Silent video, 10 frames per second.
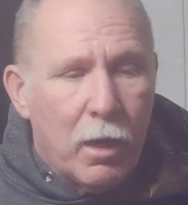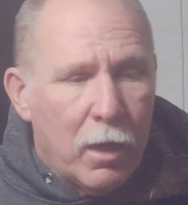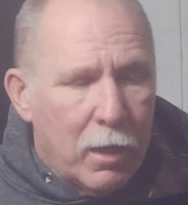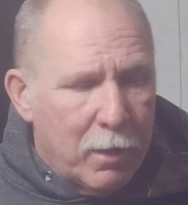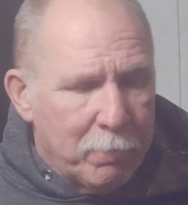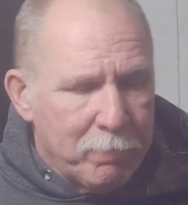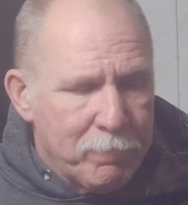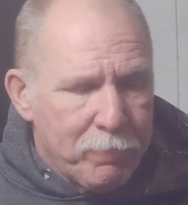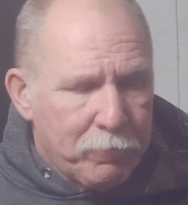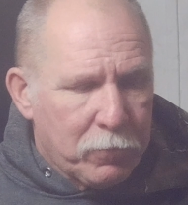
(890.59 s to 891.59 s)

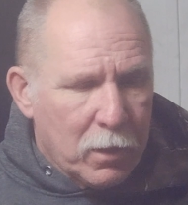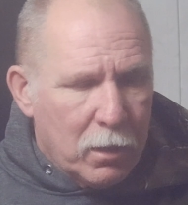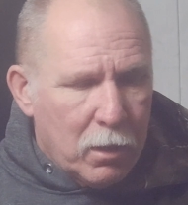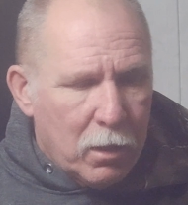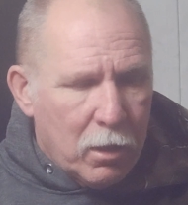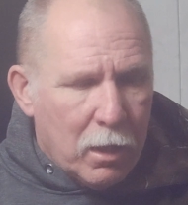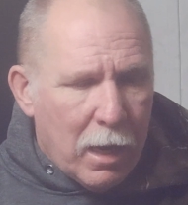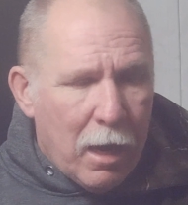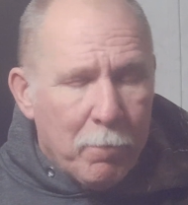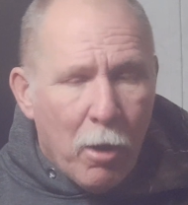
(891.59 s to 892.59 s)

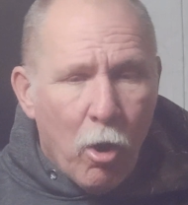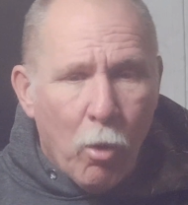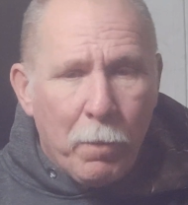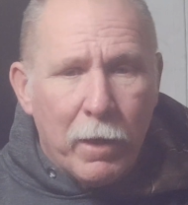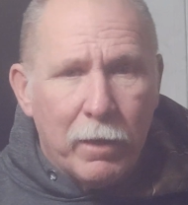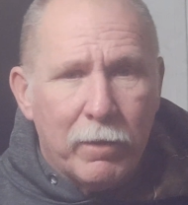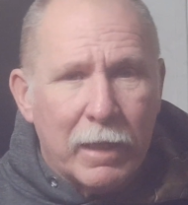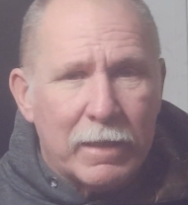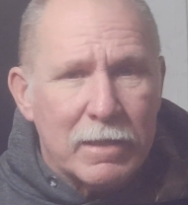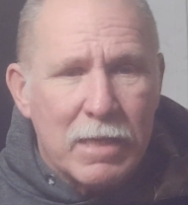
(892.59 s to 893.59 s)
I'm hoping
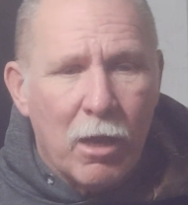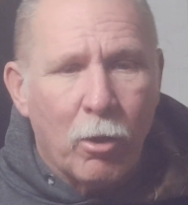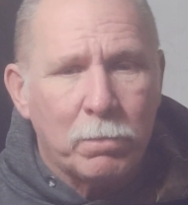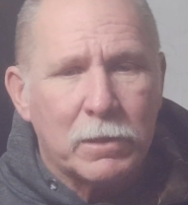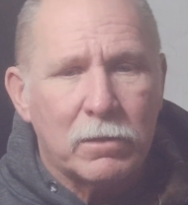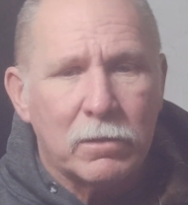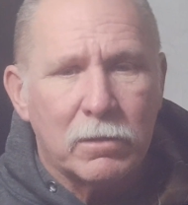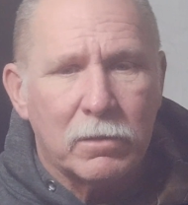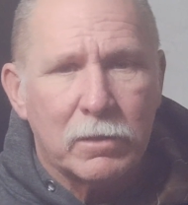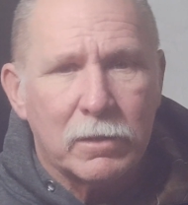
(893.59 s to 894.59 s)
that this helps
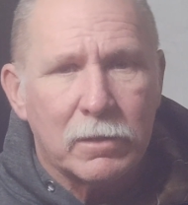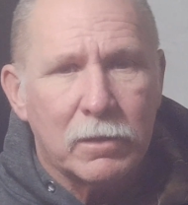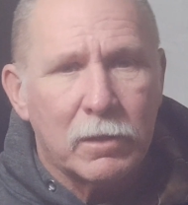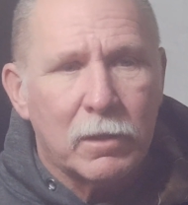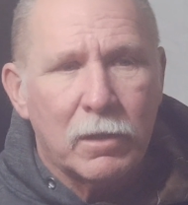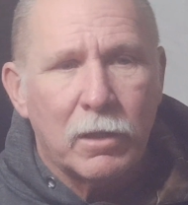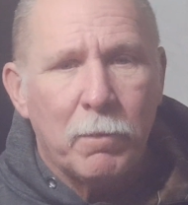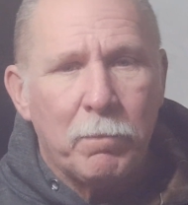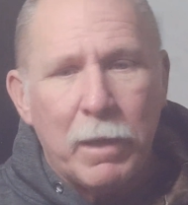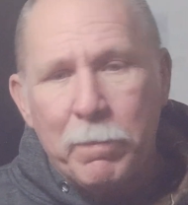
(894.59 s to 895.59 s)

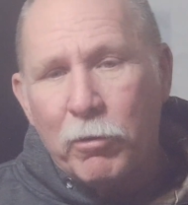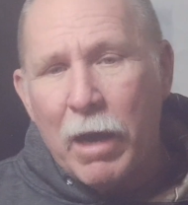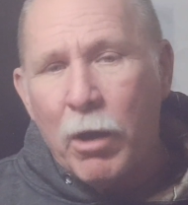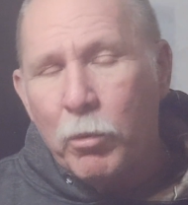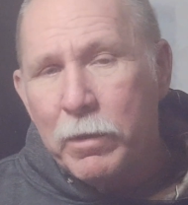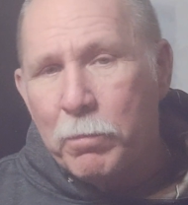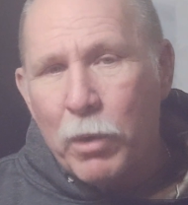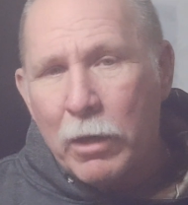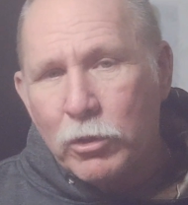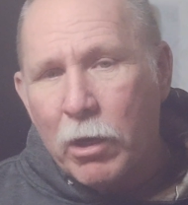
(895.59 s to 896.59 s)
people out with the
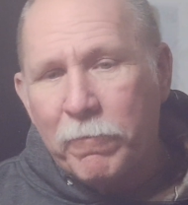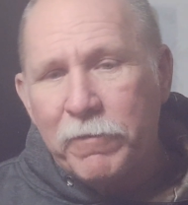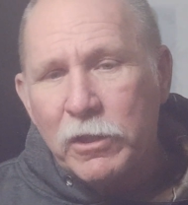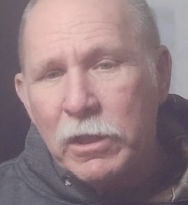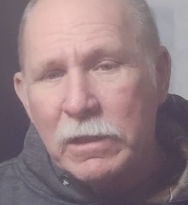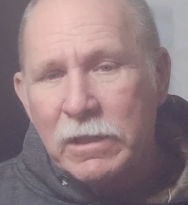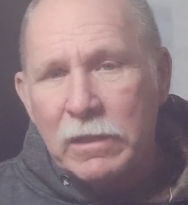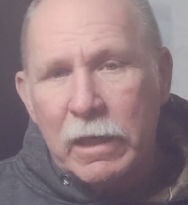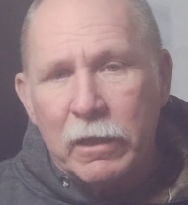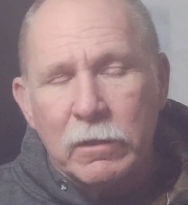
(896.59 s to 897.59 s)
brown trout fishing and
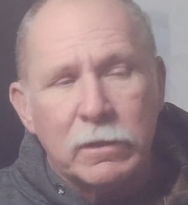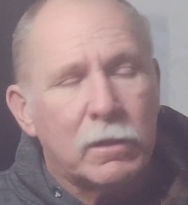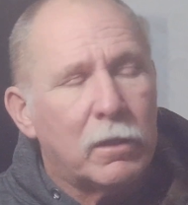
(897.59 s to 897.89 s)
stingers.